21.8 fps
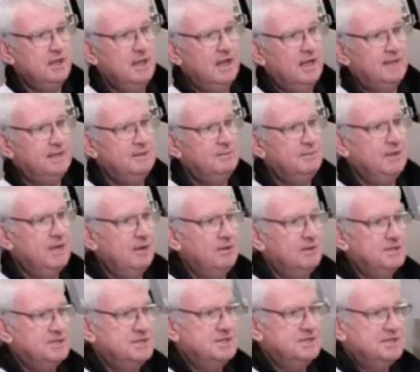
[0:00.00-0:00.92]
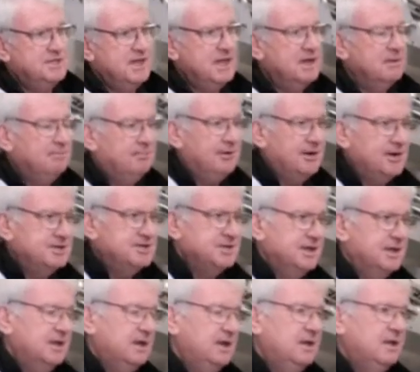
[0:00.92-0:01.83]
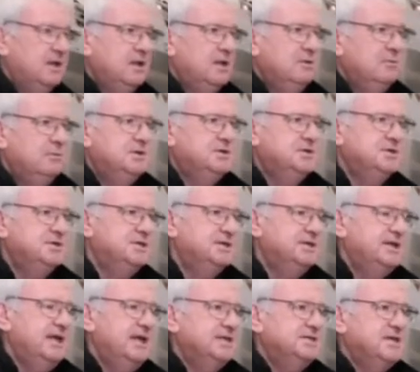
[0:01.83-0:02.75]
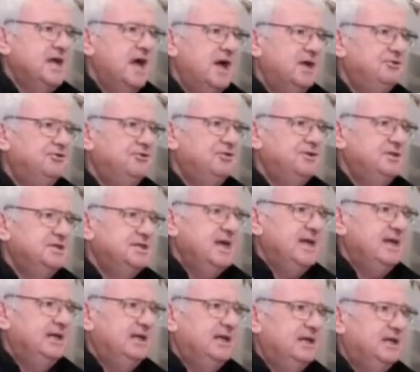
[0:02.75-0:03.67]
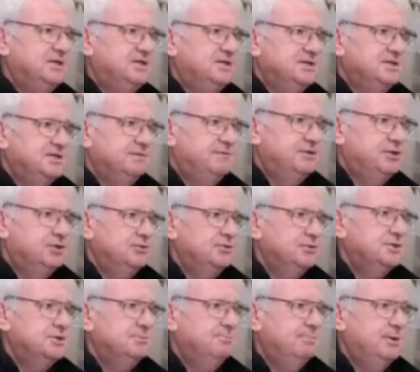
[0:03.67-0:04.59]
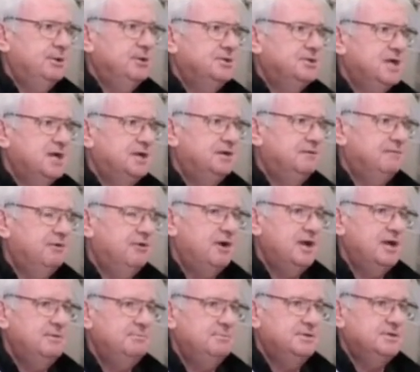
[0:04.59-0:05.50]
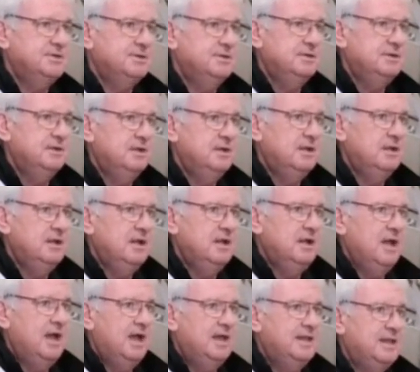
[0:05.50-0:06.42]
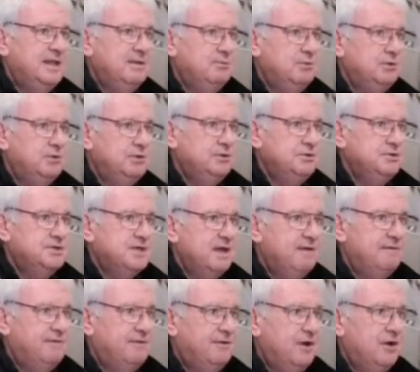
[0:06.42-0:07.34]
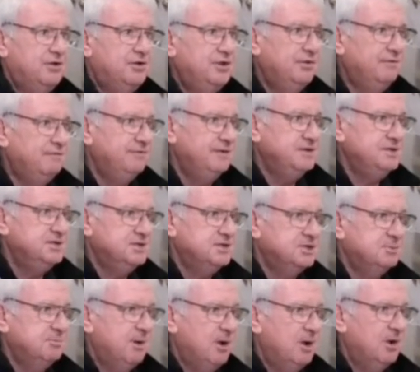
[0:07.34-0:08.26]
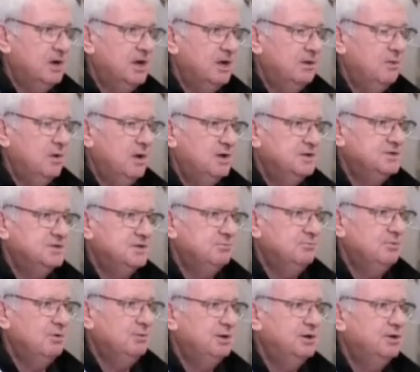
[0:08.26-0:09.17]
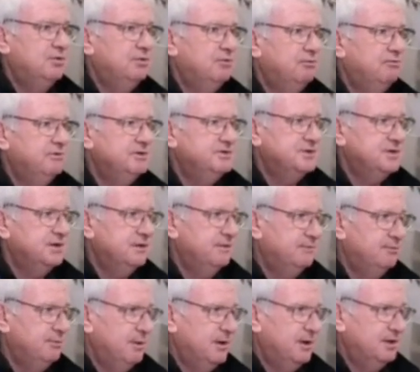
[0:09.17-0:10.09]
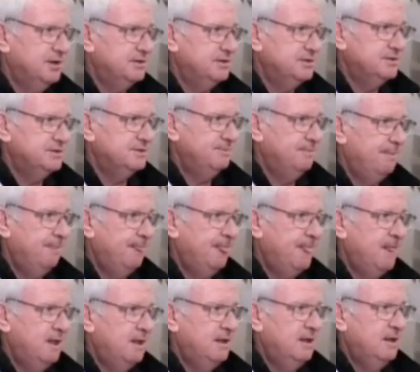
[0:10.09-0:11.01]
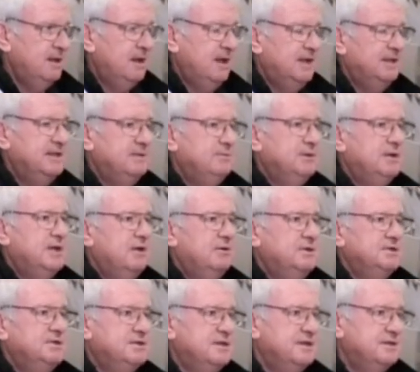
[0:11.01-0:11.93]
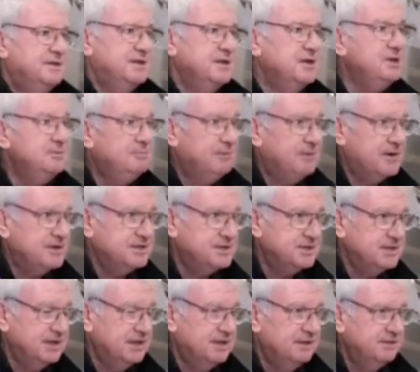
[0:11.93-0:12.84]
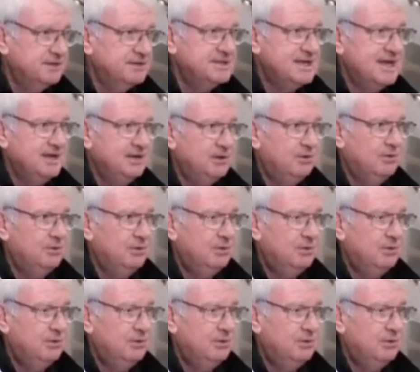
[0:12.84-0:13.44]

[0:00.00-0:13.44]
And then we go into the second pressing, which is the next 110 litres of juice per tonne of grapes. And then we'll use that for our non-vintage sparkling wines and what we call reserve wines. And then we go into the third pressing, the tail,